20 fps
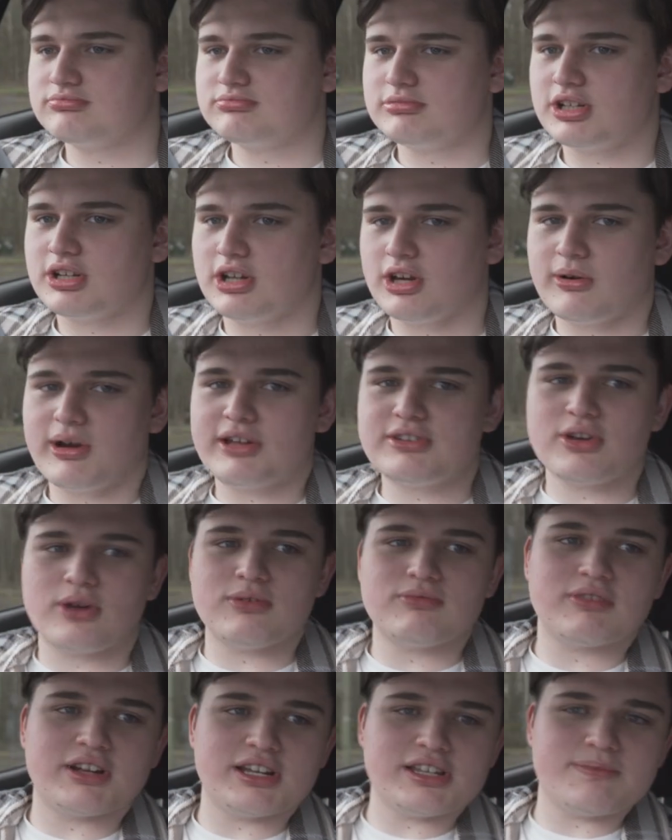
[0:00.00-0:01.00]
You know, I
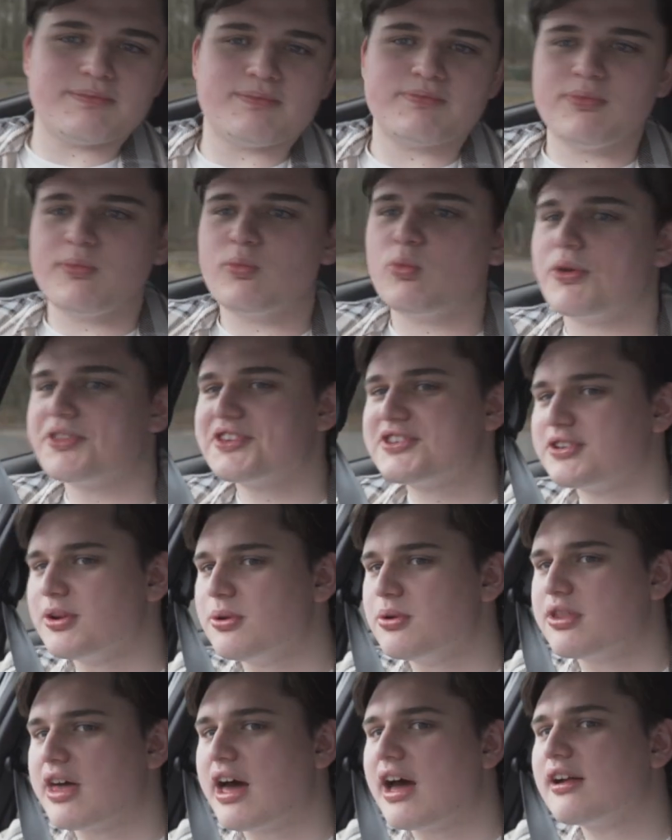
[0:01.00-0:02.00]
don't really want to
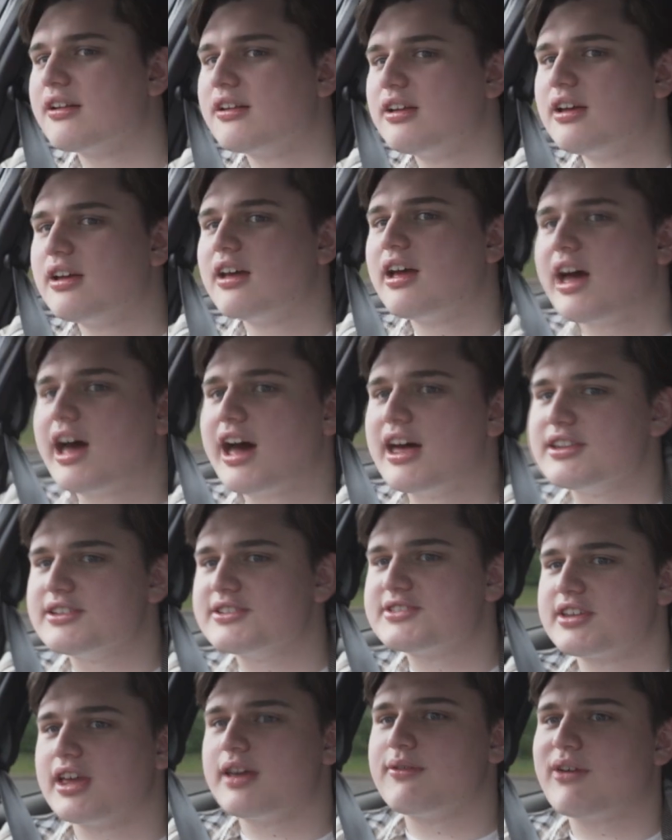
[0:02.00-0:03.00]
do that.
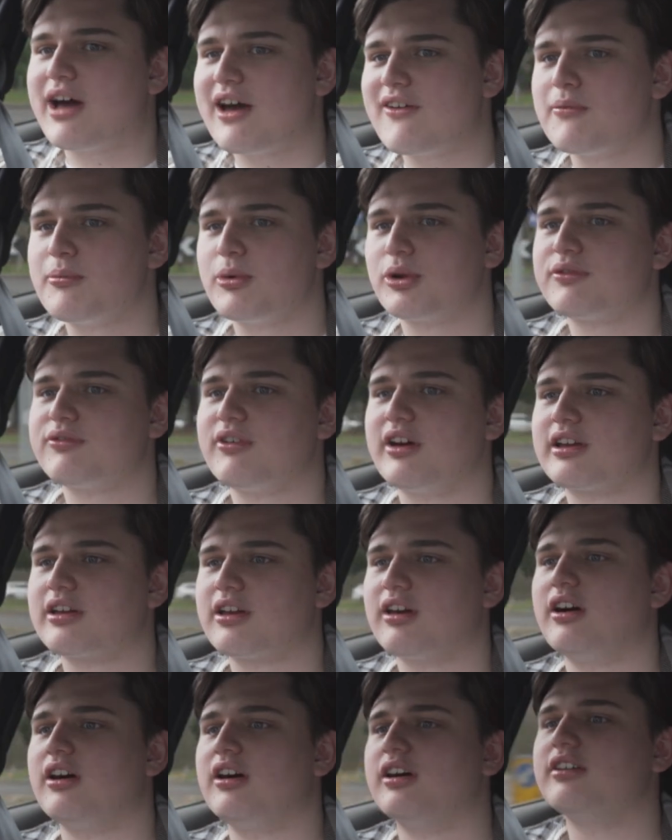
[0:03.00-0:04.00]
And if I have a modified
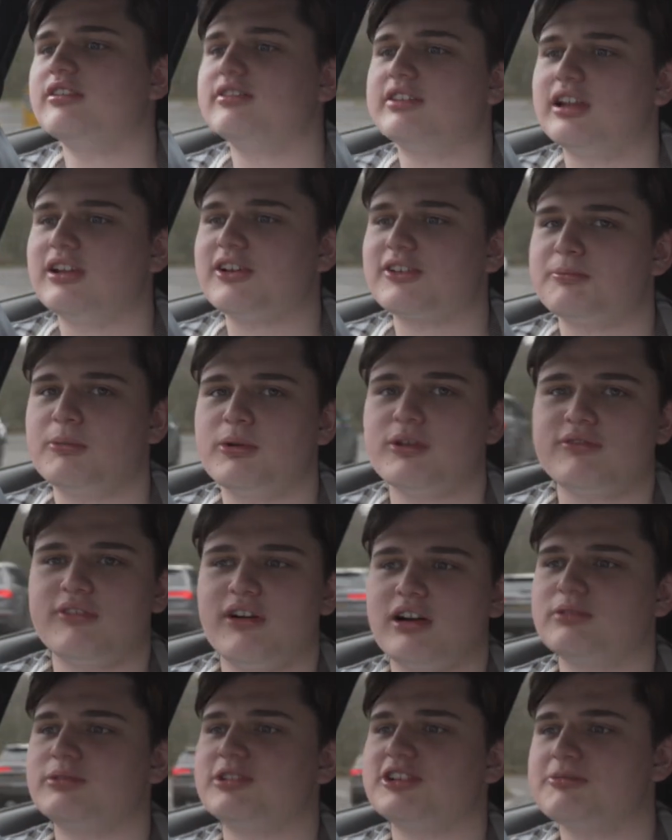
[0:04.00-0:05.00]
car that looks
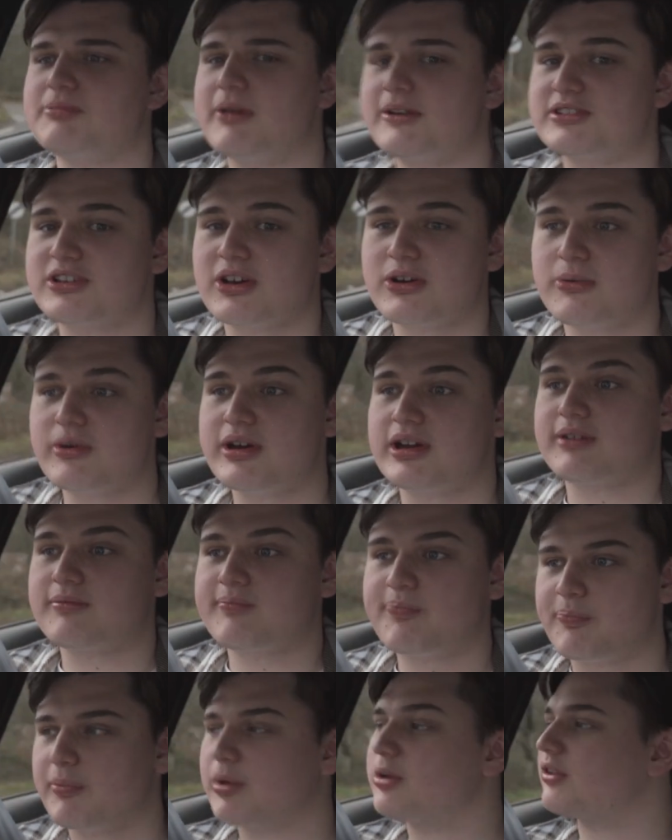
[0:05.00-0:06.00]
modified, I want it to be able to go quick,
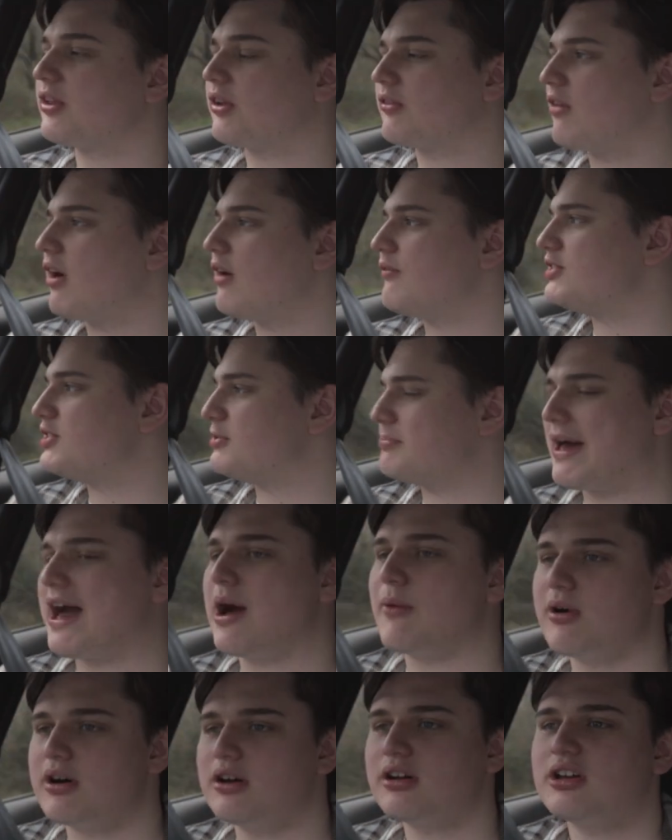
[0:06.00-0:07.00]
because I'd rather do
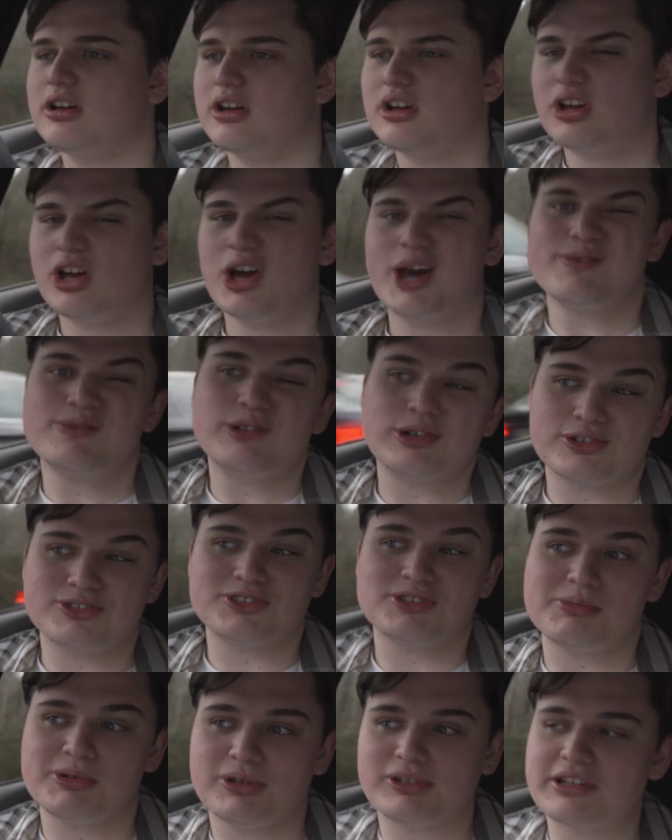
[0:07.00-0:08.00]
power over looks,
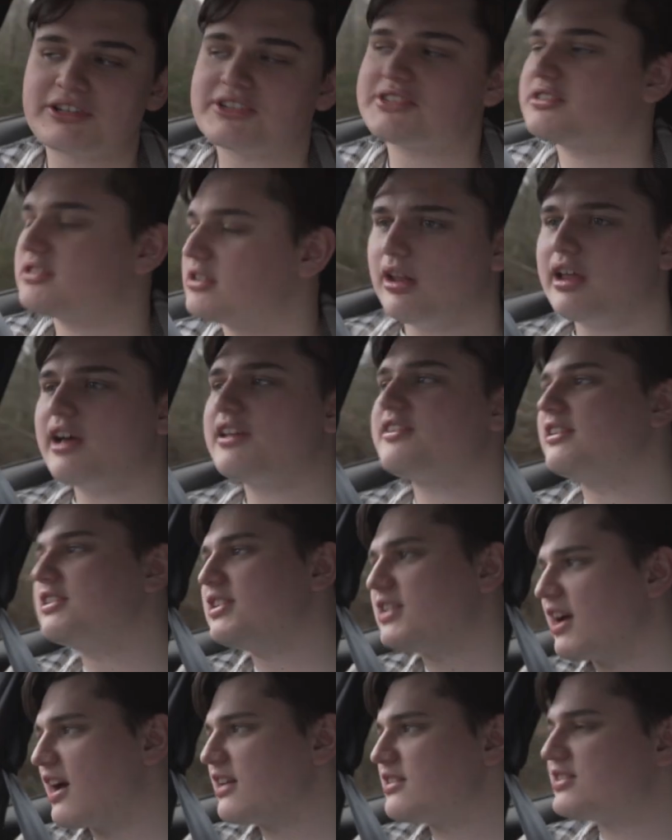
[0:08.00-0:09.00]
to be honest. Like I said,
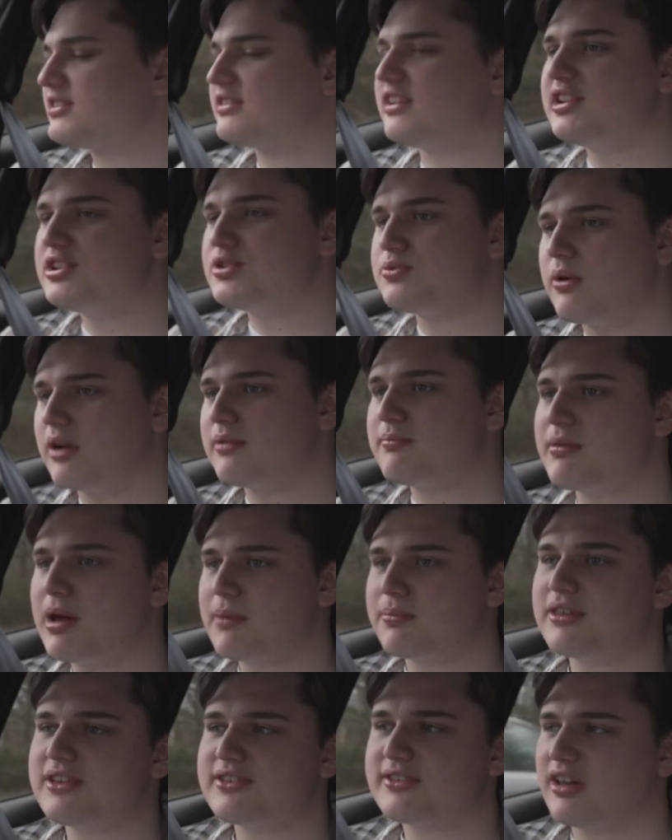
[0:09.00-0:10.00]
you can stage 1
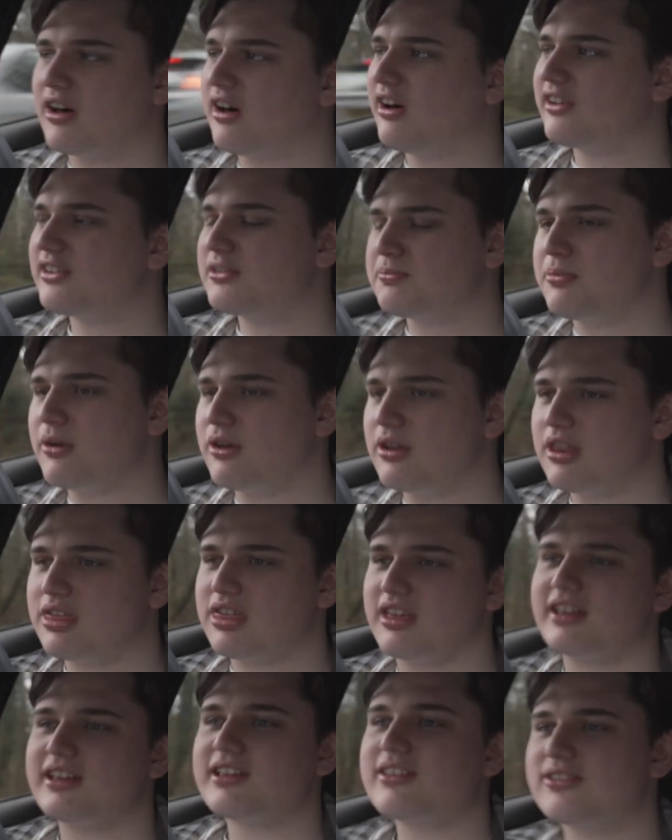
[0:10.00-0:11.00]
map these cars, but the
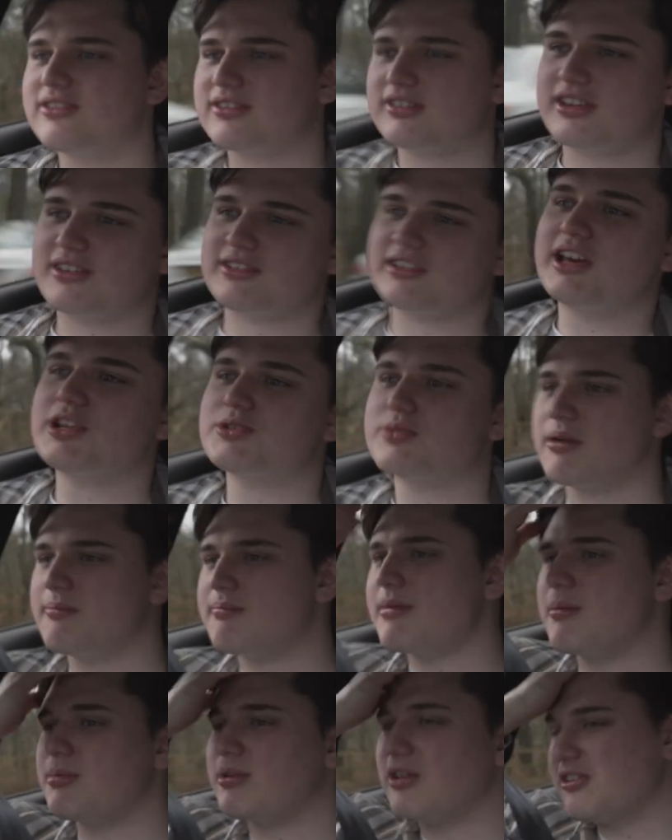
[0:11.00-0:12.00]
thing is, the stage 1
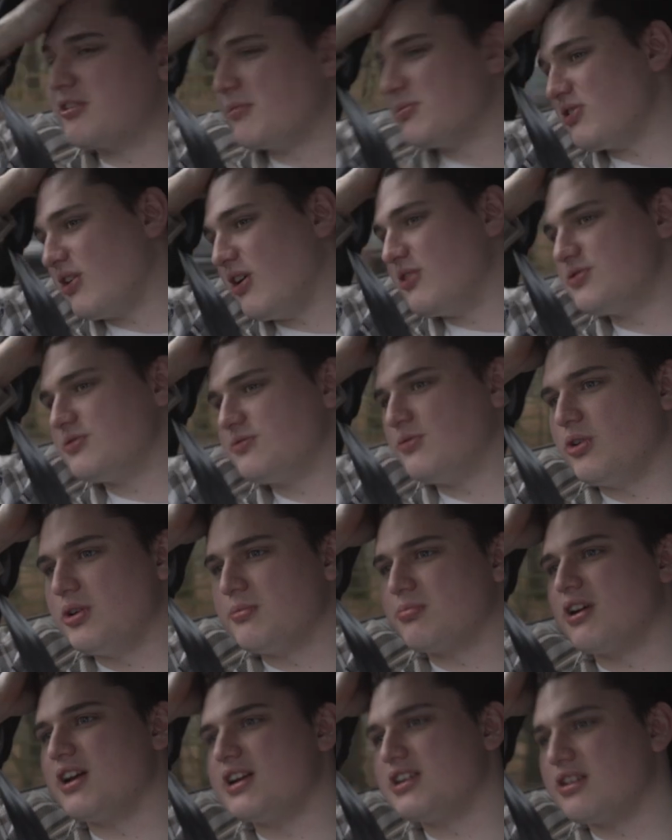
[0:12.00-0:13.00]
map goes up to 140
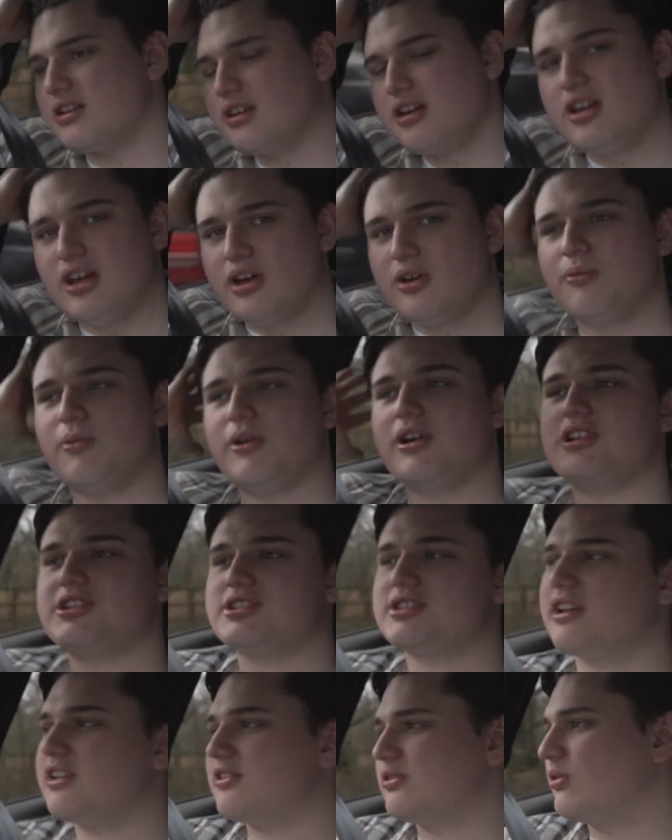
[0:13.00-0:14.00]
brake,
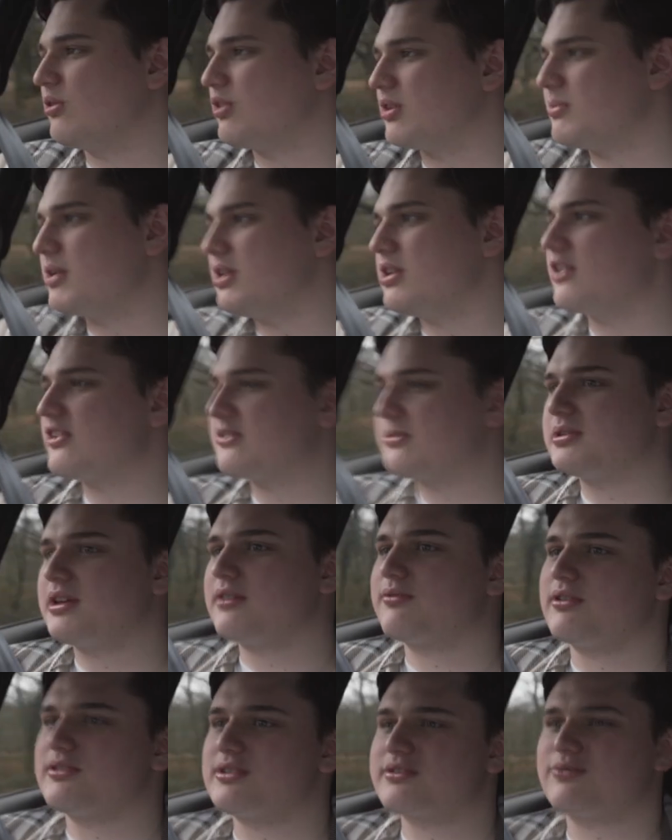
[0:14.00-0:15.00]
which is not going to be a noticeable
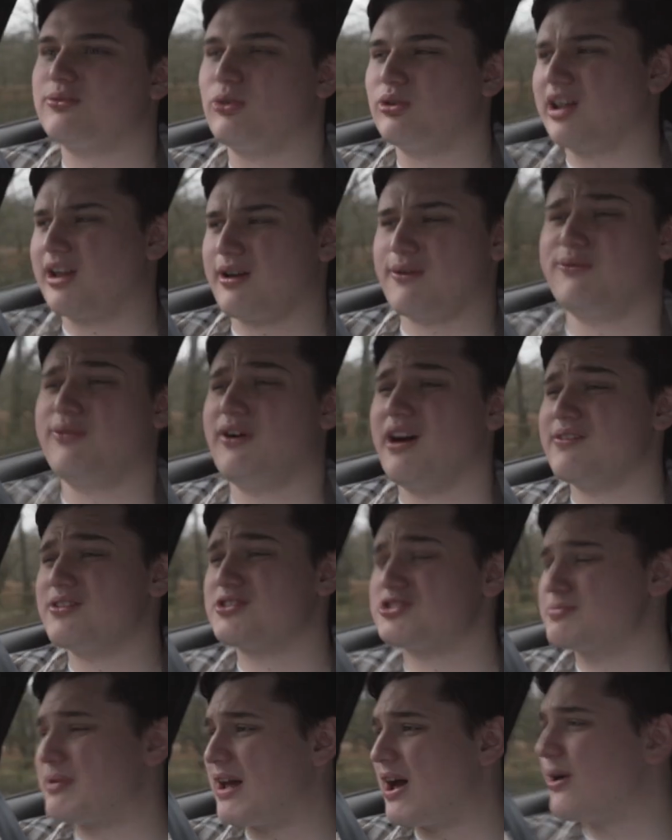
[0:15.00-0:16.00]
difference for like
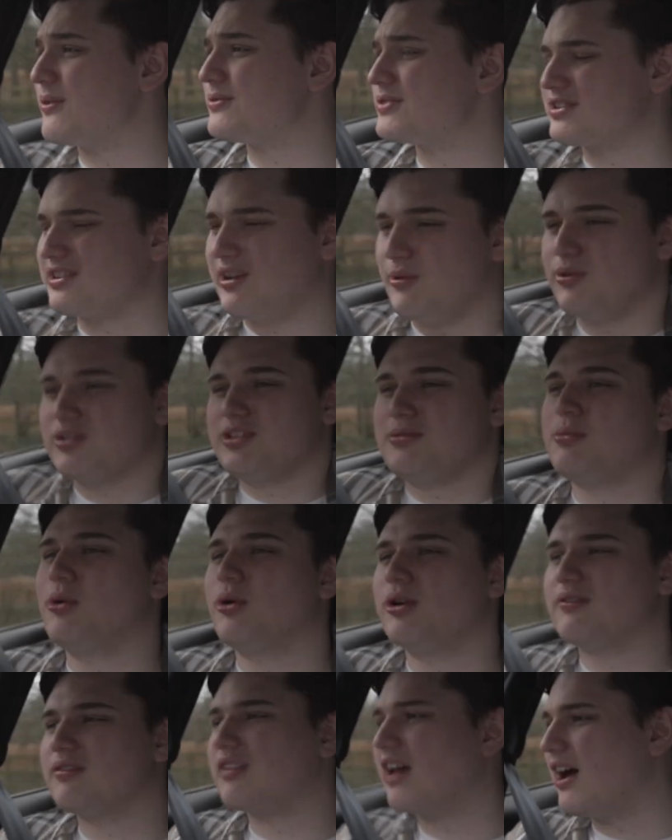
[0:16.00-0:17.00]
£500. Is like, what's the
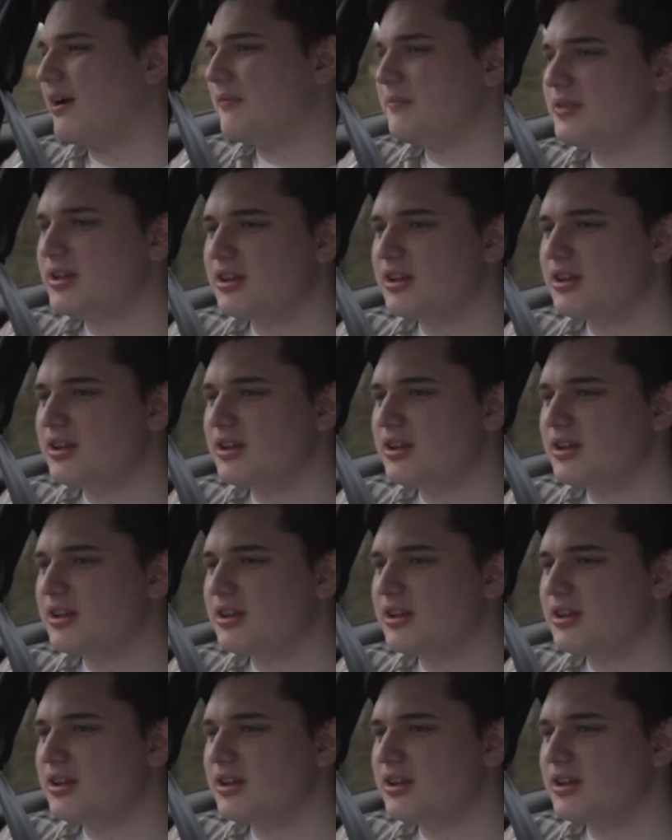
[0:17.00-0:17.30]
point of that?